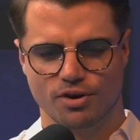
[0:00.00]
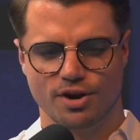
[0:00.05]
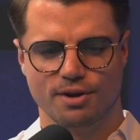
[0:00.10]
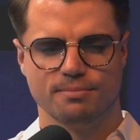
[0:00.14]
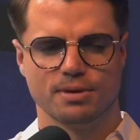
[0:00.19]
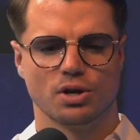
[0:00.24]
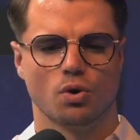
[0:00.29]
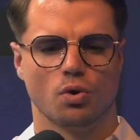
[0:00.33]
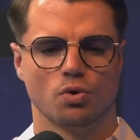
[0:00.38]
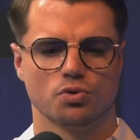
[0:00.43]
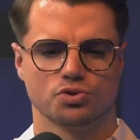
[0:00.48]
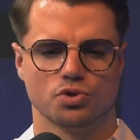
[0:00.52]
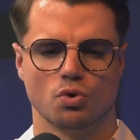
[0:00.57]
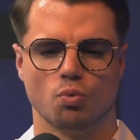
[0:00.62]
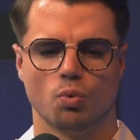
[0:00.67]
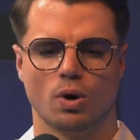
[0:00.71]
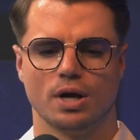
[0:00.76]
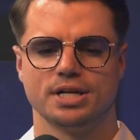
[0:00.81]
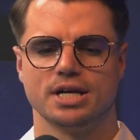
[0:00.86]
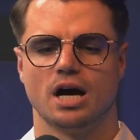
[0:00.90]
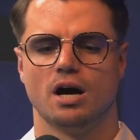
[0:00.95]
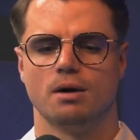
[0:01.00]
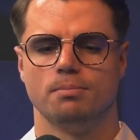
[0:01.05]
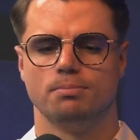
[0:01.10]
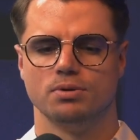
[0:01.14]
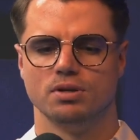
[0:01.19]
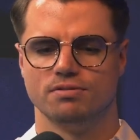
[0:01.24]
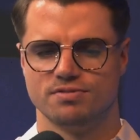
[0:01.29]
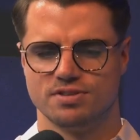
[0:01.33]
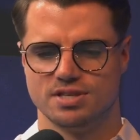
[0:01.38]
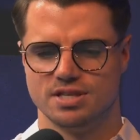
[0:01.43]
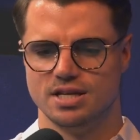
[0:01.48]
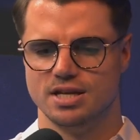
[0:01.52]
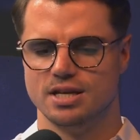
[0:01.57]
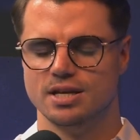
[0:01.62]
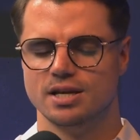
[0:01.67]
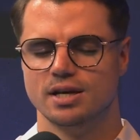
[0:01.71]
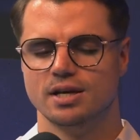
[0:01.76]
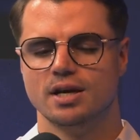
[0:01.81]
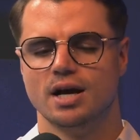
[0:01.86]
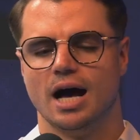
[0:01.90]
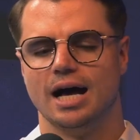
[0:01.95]
frame, and also what uplifts
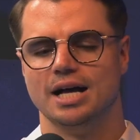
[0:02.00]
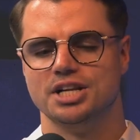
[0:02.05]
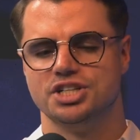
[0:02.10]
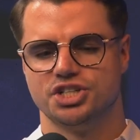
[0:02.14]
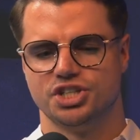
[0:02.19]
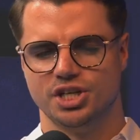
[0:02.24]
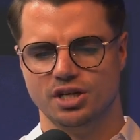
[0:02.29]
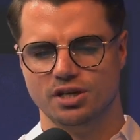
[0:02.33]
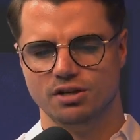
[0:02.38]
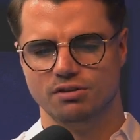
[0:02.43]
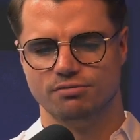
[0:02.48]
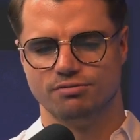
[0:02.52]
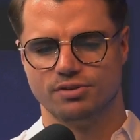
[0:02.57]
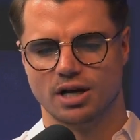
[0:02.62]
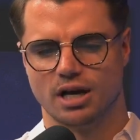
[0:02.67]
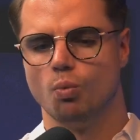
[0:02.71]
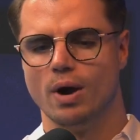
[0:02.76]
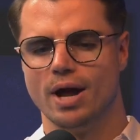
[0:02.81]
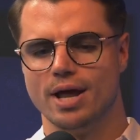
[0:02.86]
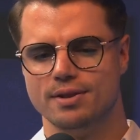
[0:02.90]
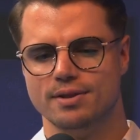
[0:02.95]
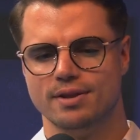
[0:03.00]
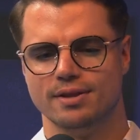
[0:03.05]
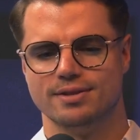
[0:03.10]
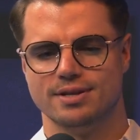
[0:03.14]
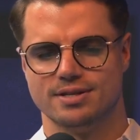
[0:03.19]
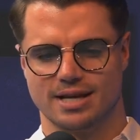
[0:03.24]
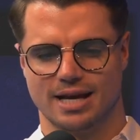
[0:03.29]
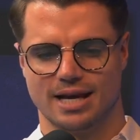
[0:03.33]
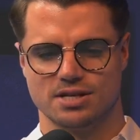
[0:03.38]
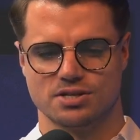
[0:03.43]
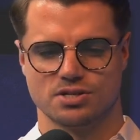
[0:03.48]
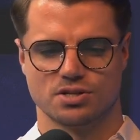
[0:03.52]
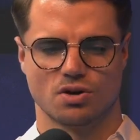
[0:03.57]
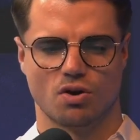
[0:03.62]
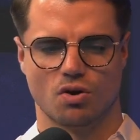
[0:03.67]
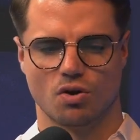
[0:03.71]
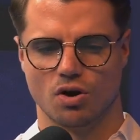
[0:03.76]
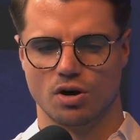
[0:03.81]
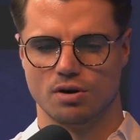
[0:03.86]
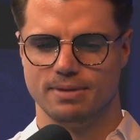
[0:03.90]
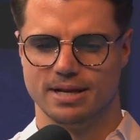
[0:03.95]
the achieved when the tests
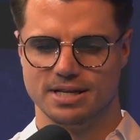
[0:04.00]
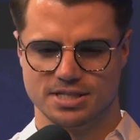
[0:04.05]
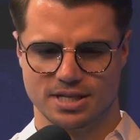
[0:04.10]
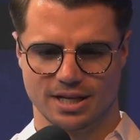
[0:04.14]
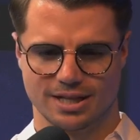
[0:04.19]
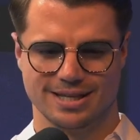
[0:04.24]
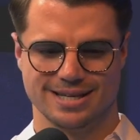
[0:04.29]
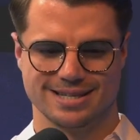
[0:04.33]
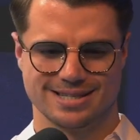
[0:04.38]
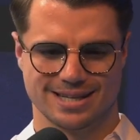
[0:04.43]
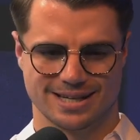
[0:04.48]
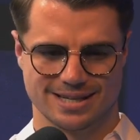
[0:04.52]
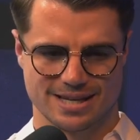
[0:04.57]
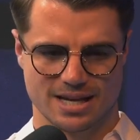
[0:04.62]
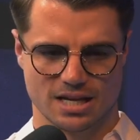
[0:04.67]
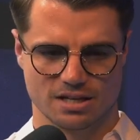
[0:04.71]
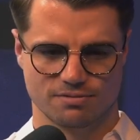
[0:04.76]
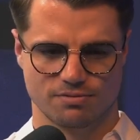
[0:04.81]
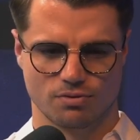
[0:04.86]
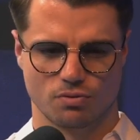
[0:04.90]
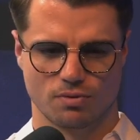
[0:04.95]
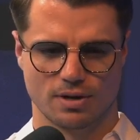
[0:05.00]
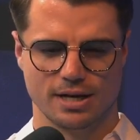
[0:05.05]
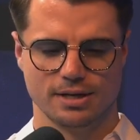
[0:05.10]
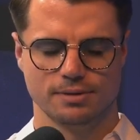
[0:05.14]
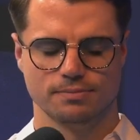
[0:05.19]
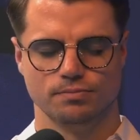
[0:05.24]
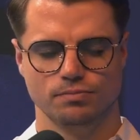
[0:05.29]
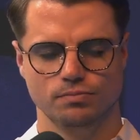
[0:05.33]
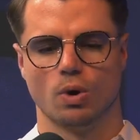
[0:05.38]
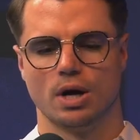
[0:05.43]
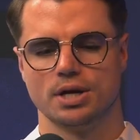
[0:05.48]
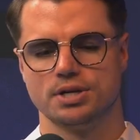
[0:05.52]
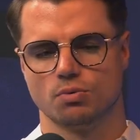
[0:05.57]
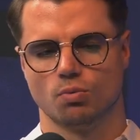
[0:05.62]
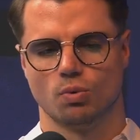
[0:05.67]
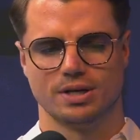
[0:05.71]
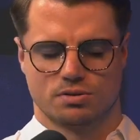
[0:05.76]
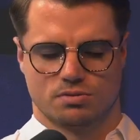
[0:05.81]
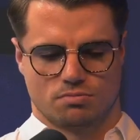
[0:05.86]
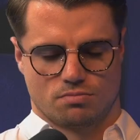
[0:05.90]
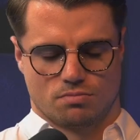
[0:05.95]
are basically successful, right? What
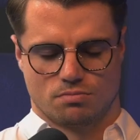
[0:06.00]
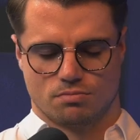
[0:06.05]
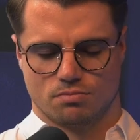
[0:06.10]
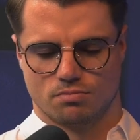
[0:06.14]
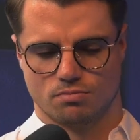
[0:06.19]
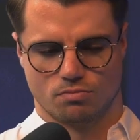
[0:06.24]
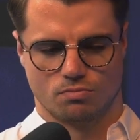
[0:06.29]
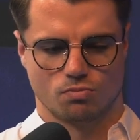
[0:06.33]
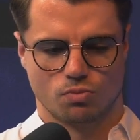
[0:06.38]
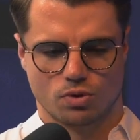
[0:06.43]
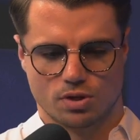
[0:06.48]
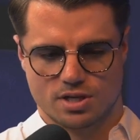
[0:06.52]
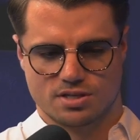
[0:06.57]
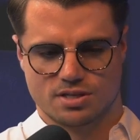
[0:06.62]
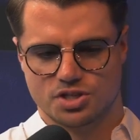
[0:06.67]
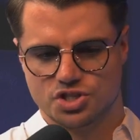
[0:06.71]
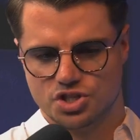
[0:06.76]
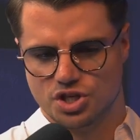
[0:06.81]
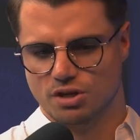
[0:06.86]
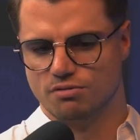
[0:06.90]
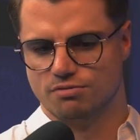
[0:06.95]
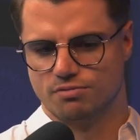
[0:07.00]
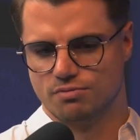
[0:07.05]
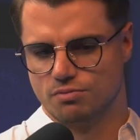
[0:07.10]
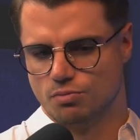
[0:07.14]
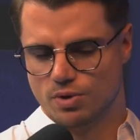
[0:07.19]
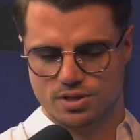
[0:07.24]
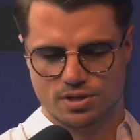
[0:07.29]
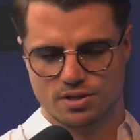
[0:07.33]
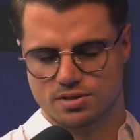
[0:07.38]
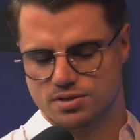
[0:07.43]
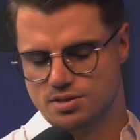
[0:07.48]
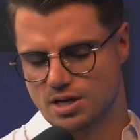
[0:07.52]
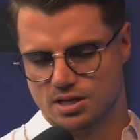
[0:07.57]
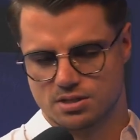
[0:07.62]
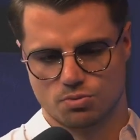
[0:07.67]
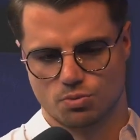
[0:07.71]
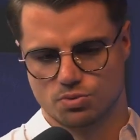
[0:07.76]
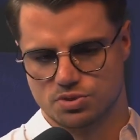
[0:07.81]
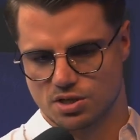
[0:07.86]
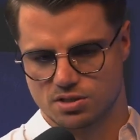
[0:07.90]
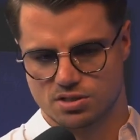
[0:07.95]
is achieved when the
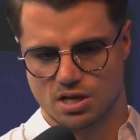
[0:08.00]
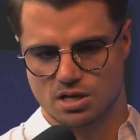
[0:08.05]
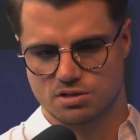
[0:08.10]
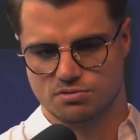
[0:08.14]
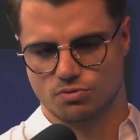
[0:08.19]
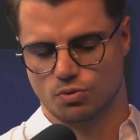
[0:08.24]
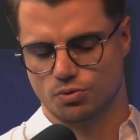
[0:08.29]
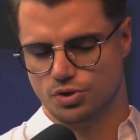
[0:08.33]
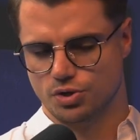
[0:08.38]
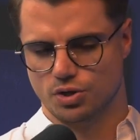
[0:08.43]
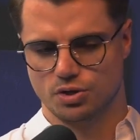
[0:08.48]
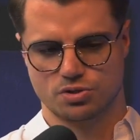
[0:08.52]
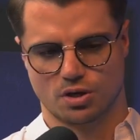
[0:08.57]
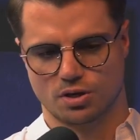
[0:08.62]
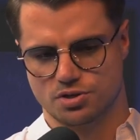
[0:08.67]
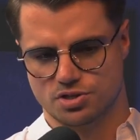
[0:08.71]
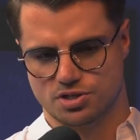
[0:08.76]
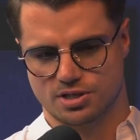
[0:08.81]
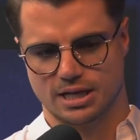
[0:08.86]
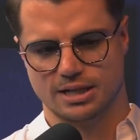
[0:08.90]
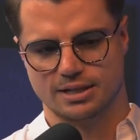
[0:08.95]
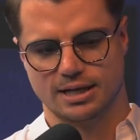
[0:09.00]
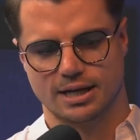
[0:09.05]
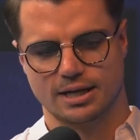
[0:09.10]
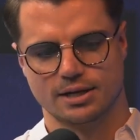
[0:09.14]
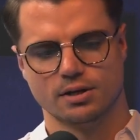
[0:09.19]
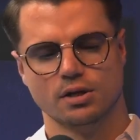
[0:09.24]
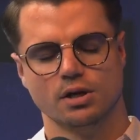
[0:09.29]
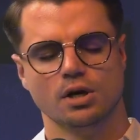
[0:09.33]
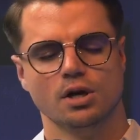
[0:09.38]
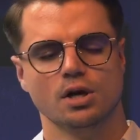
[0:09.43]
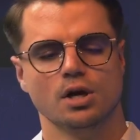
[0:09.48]
test was successful? You need to understand that.